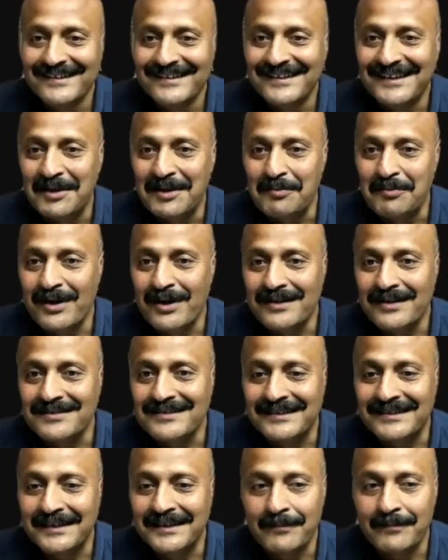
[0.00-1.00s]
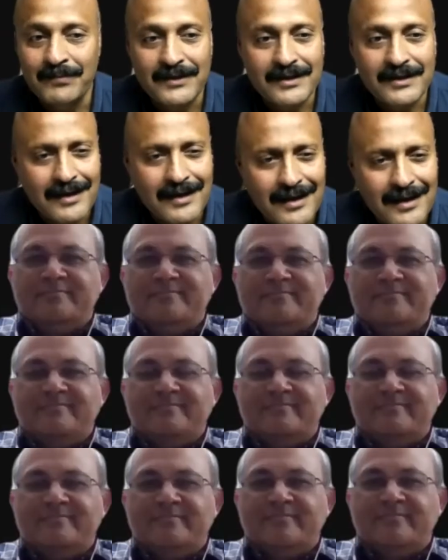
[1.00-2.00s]
But
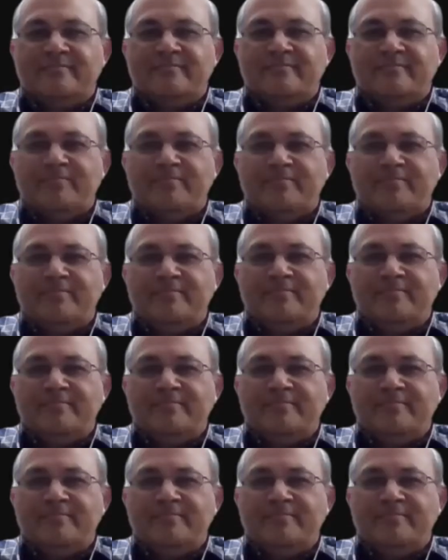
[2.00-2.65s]
other than that, actually,